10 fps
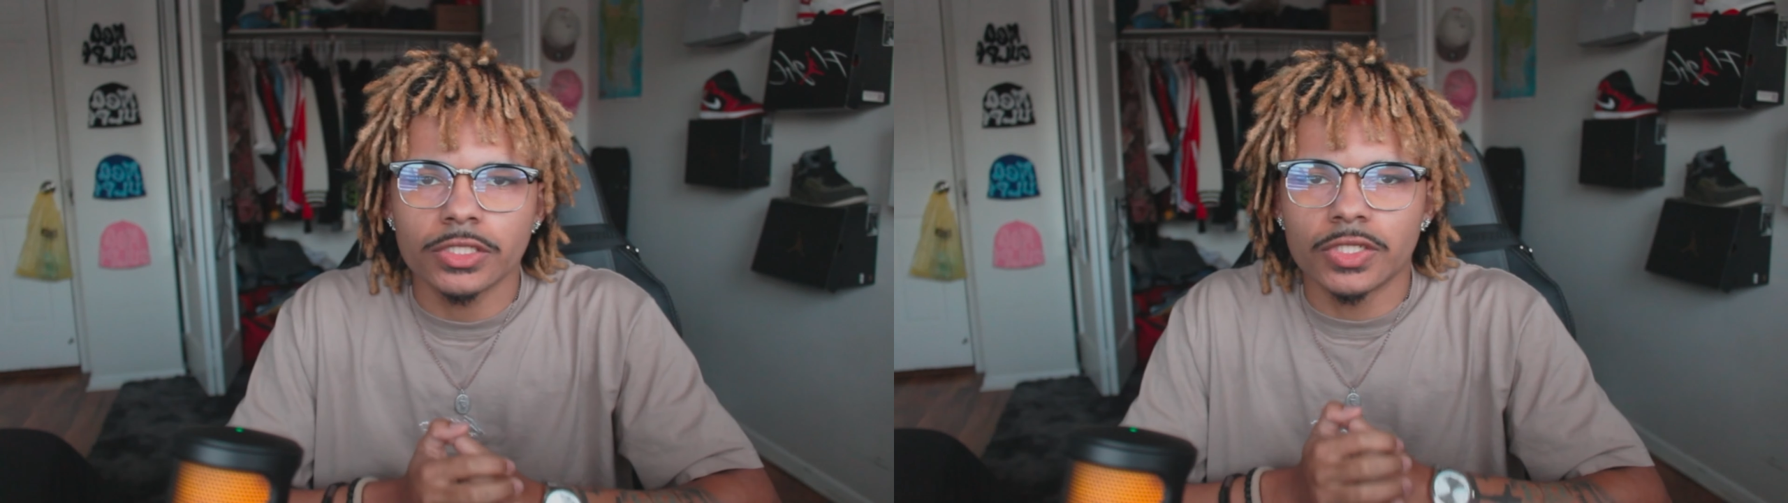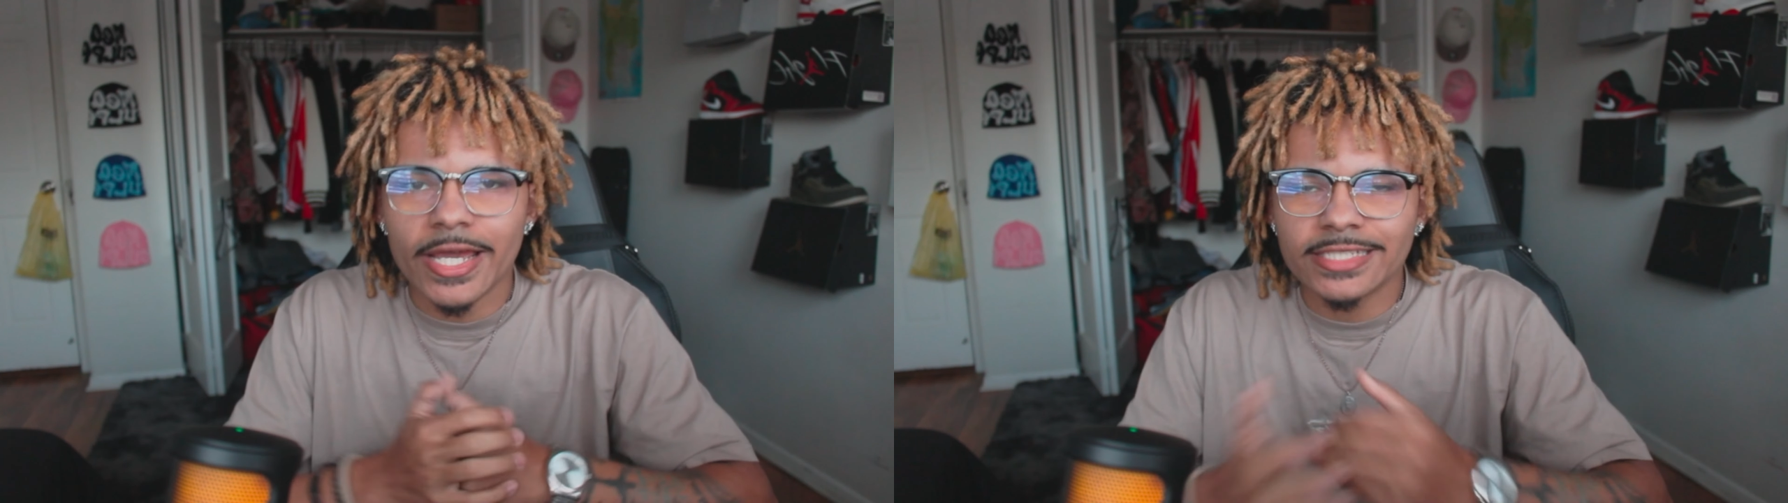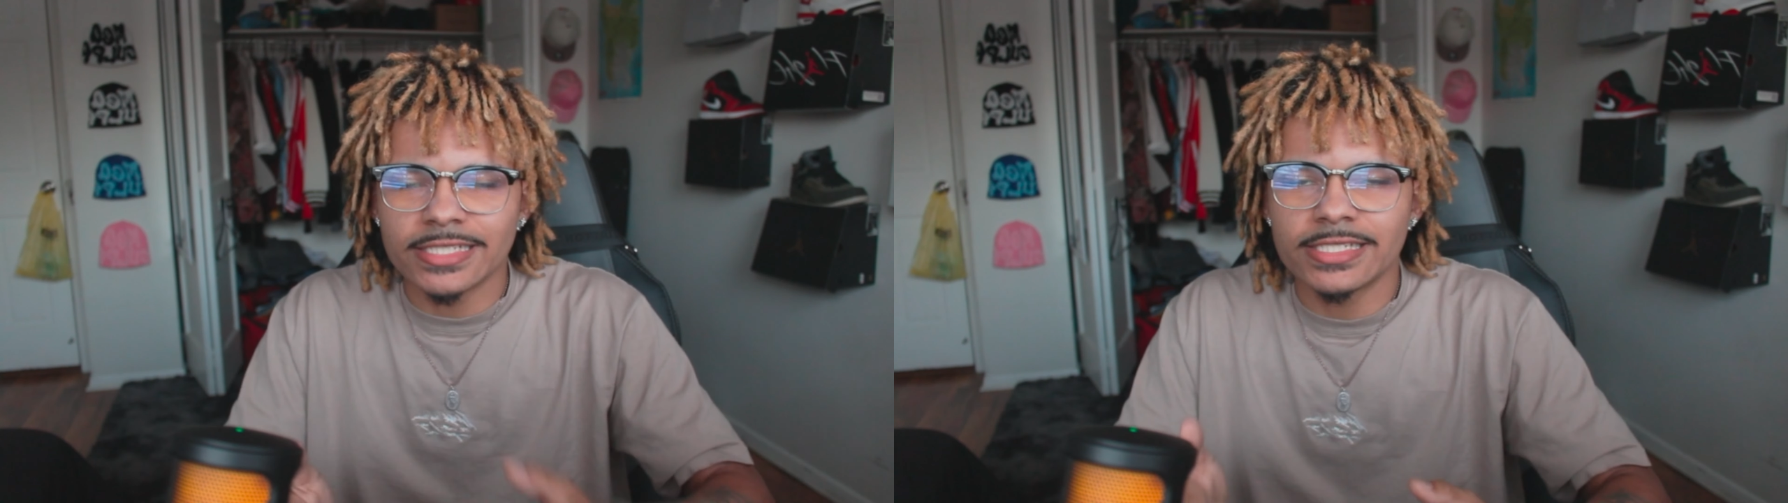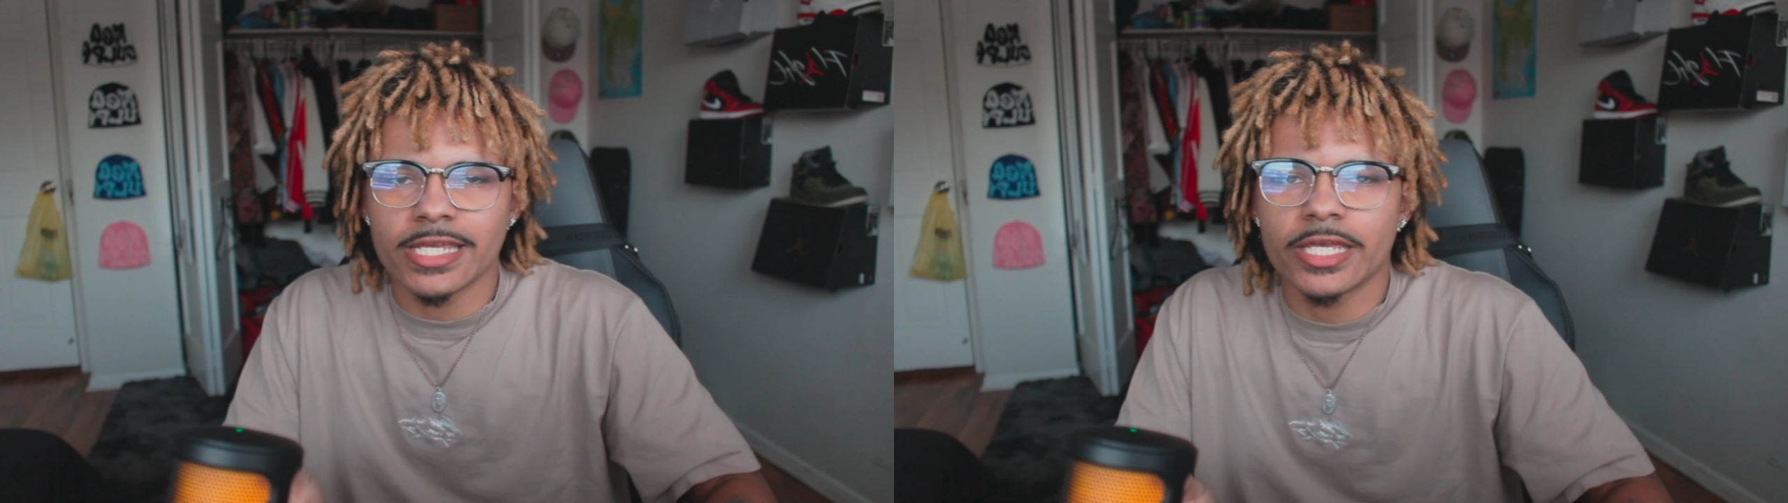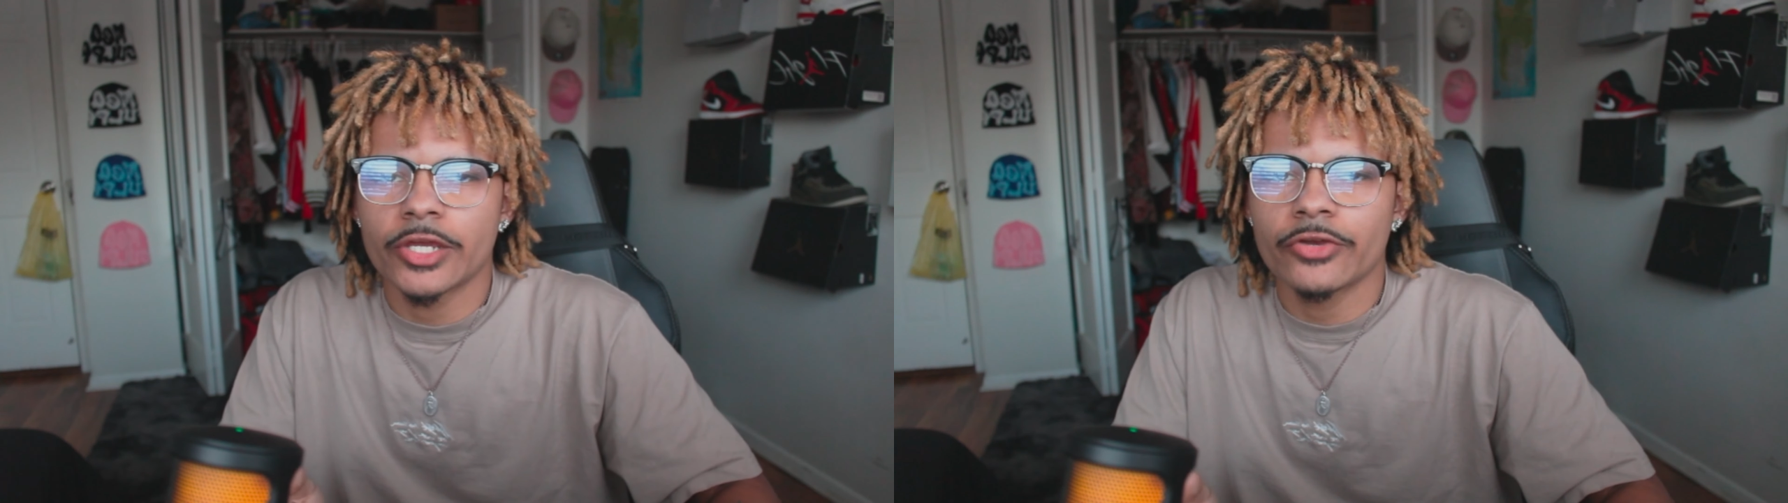like to
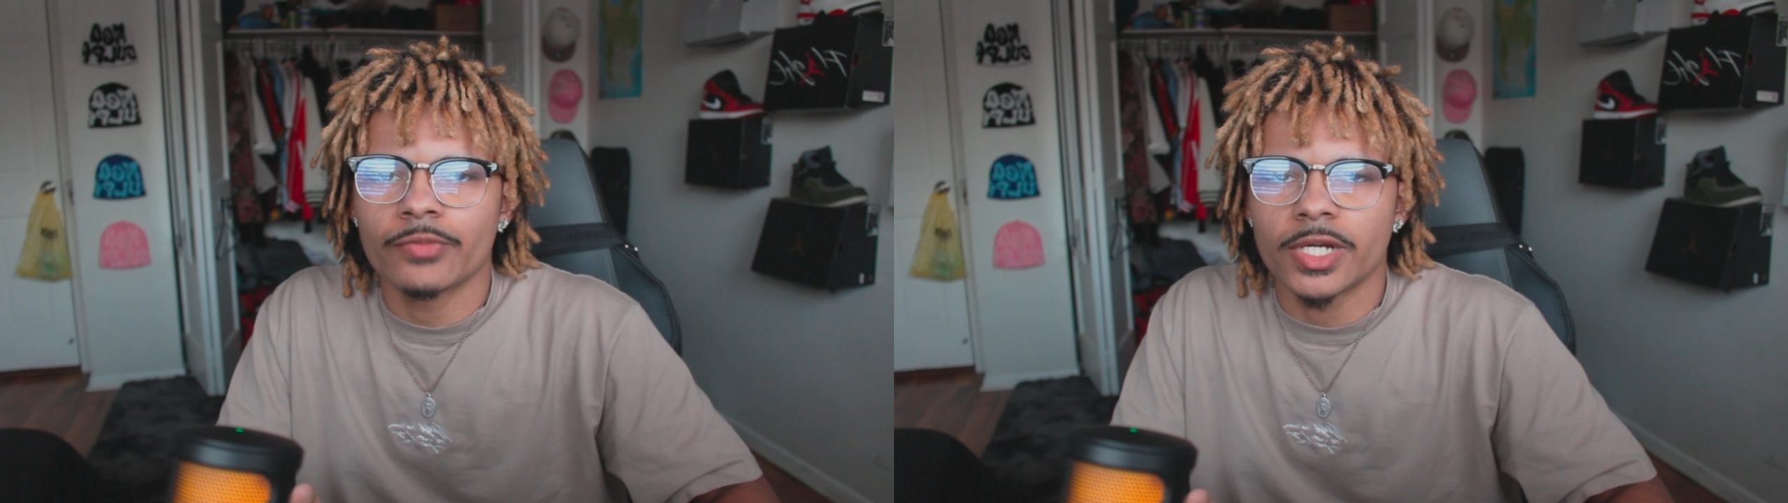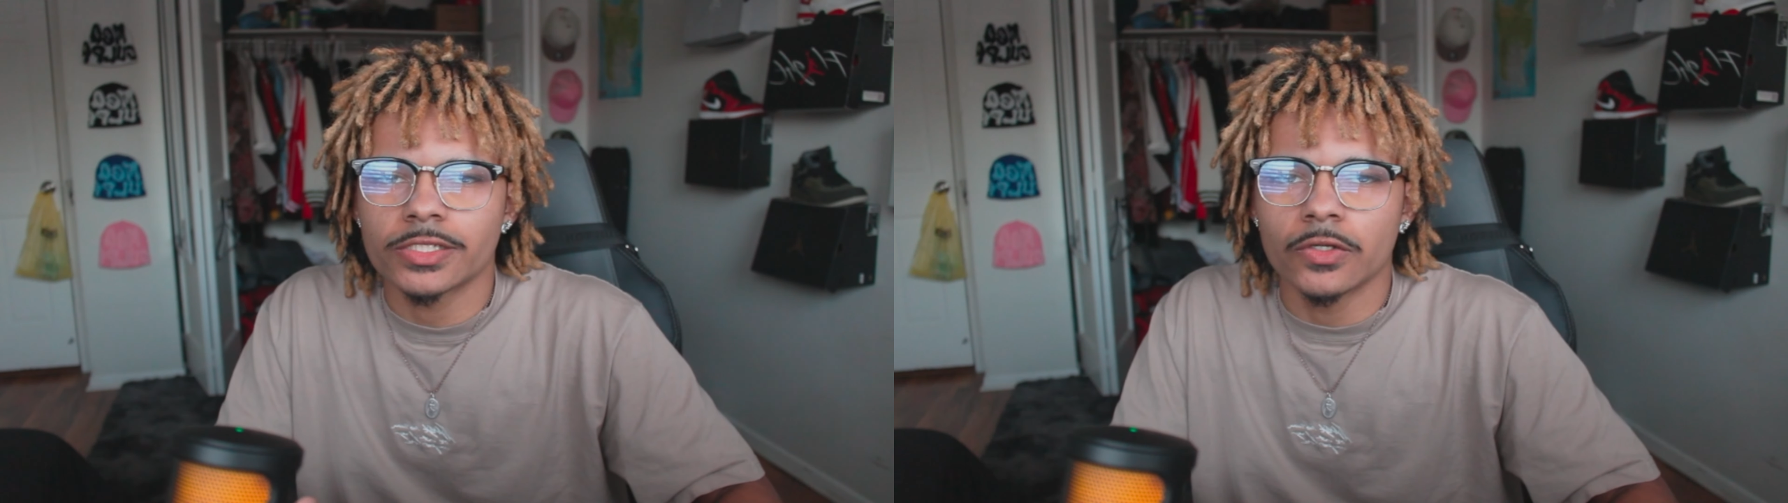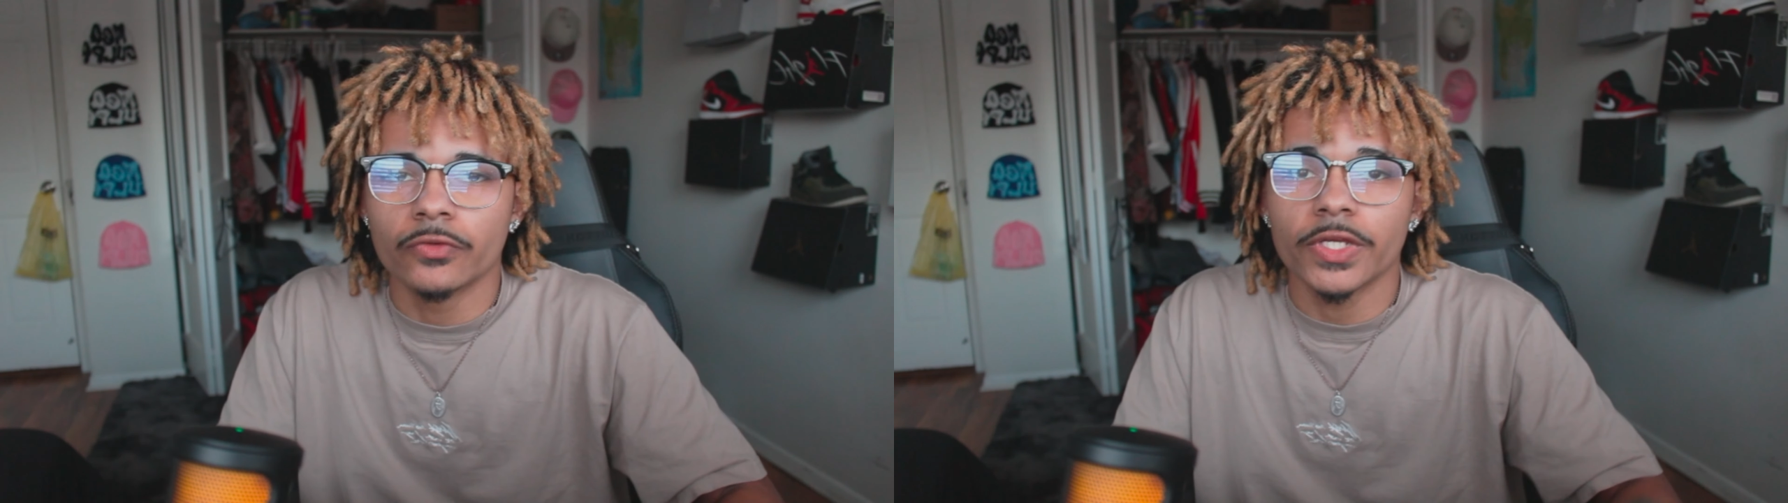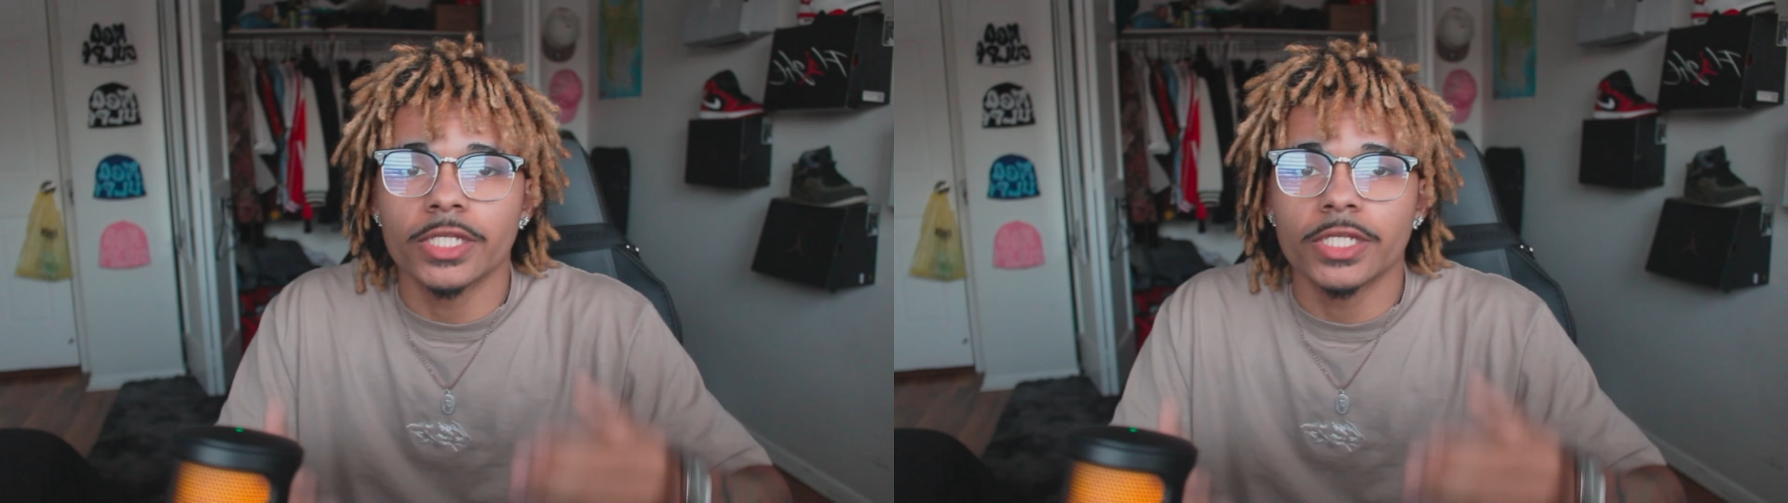take care of myself,